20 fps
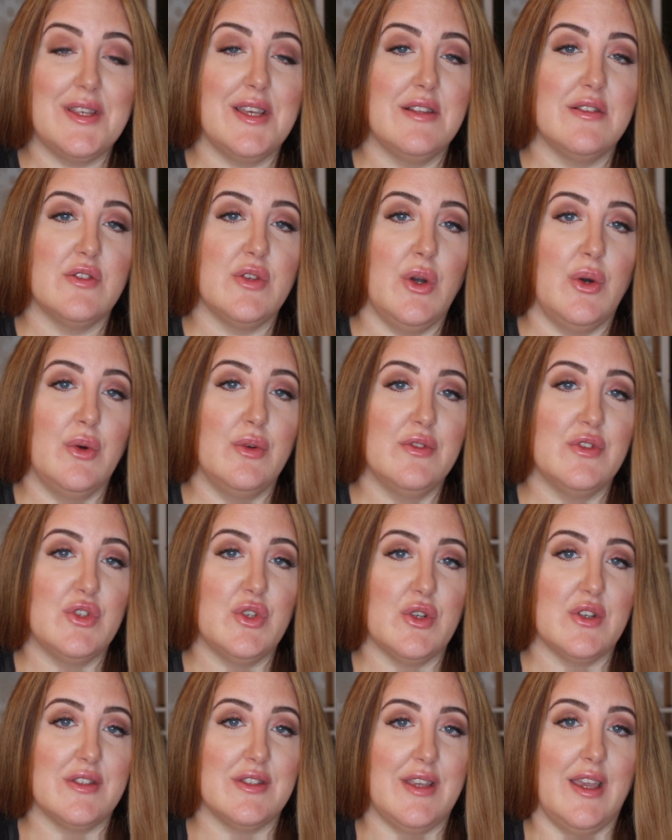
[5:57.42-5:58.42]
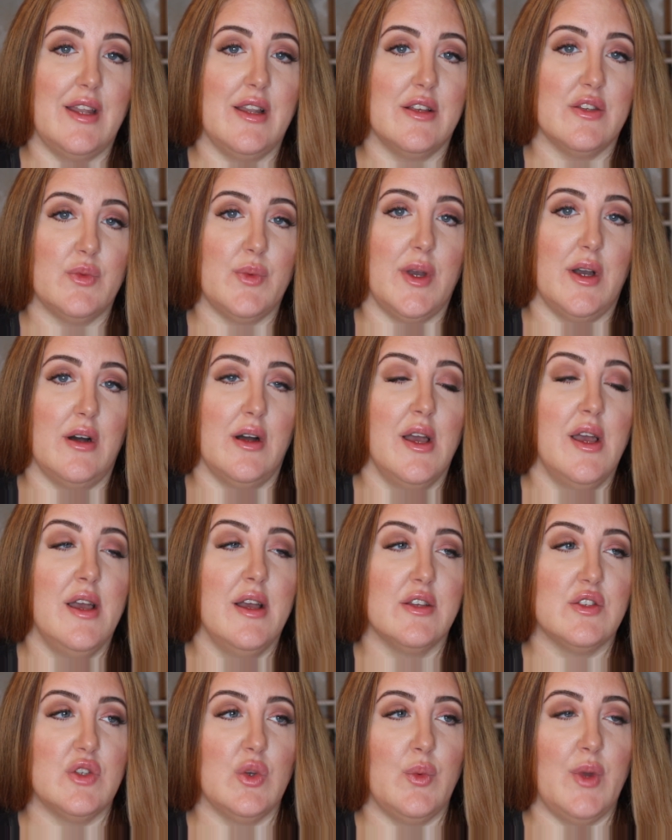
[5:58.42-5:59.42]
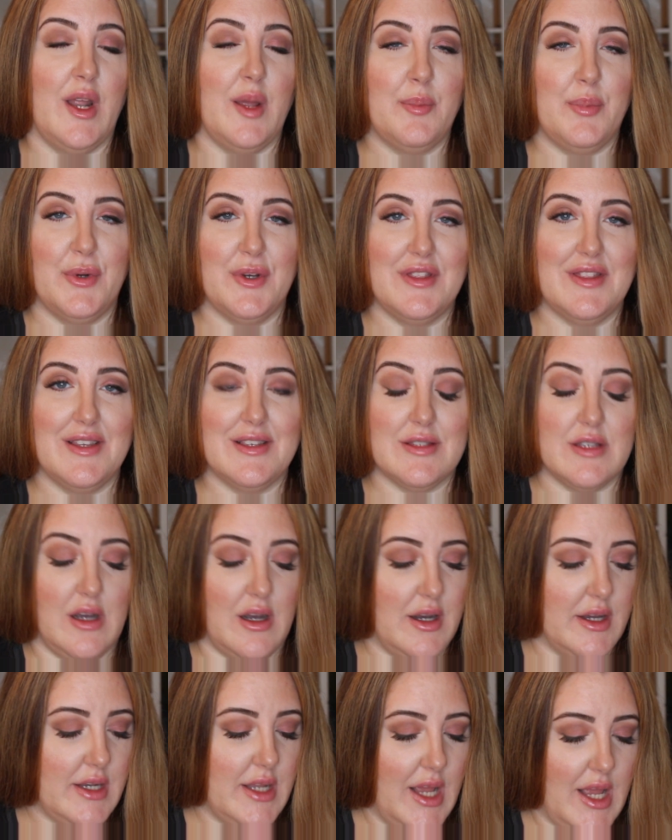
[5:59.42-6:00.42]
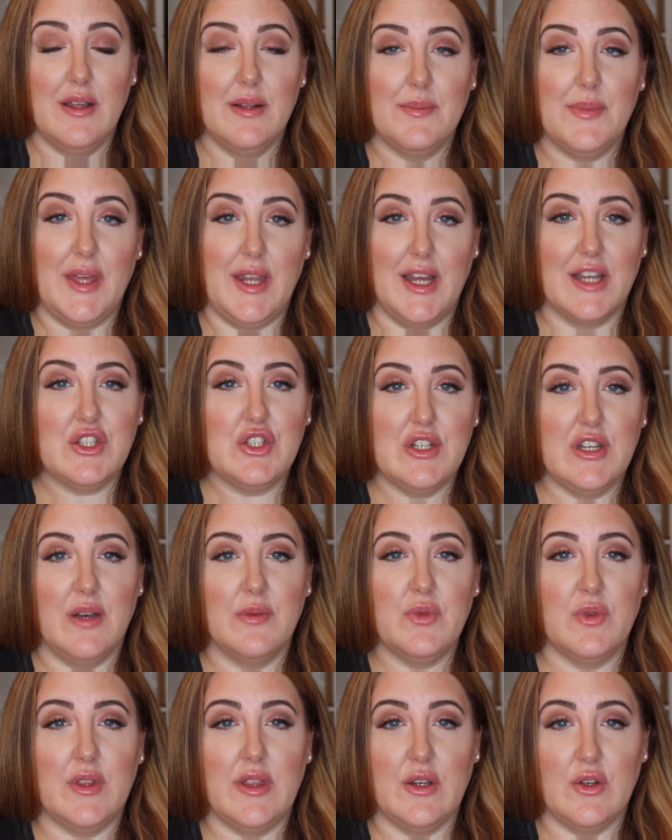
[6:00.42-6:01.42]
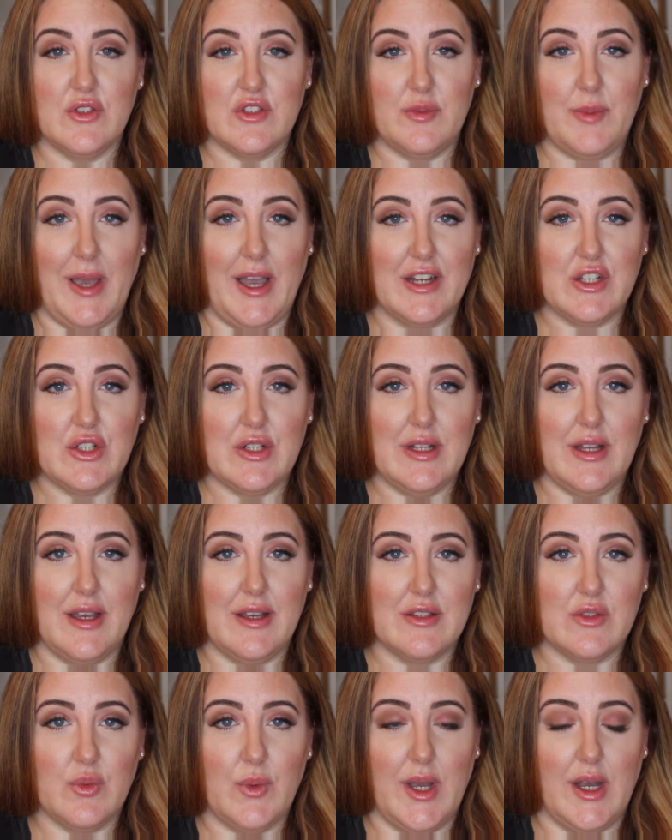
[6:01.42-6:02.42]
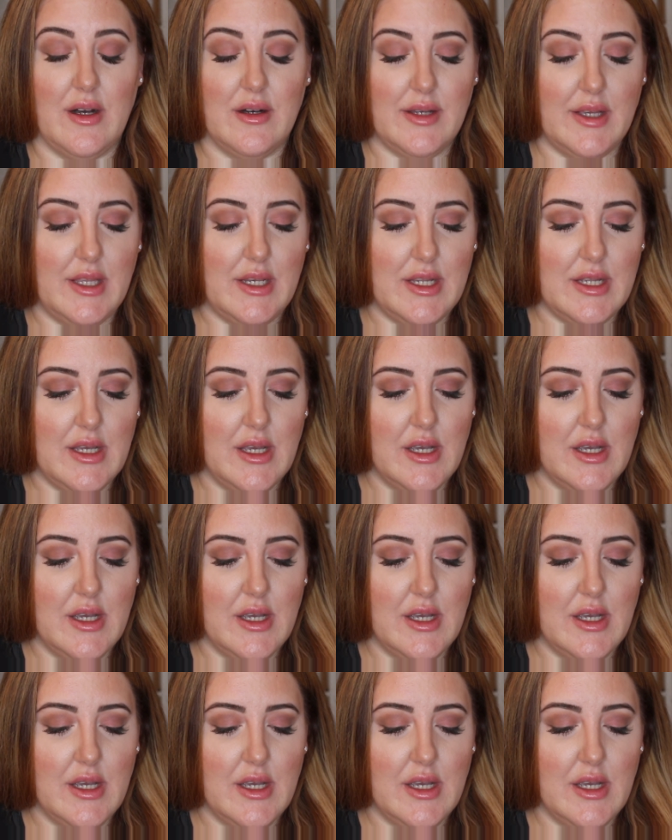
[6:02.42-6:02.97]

and tones your skin as well. So when I put this on, it actually comes with a little spatula as well in it.